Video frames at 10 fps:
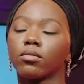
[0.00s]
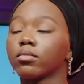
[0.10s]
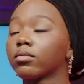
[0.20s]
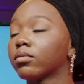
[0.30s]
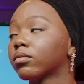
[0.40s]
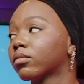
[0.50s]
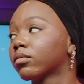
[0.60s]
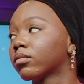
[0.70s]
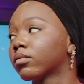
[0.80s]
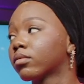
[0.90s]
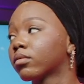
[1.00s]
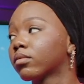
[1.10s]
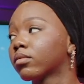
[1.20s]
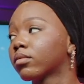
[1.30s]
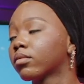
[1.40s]

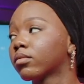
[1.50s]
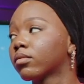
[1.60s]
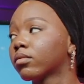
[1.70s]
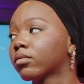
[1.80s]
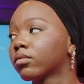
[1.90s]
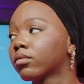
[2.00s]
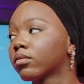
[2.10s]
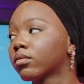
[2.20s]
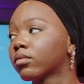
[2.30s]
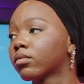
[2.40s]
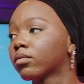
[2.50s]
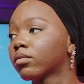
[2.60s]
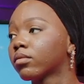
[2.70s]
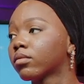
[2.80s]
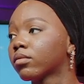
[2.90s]

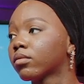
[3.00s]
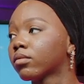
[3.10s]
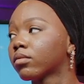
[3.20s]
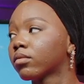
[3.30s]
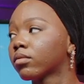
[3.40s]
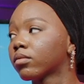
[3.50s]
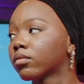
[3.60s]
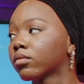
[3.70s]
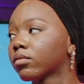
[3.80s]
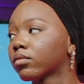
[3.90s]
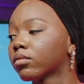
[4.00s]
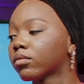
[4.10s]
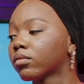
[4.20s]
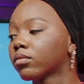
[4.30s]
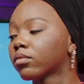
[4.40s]

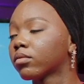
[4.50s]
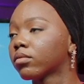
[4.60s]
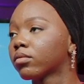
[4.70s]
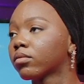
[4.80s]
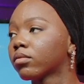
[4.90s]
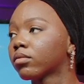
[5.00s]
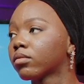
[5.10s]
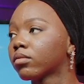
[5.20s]
(not speaking)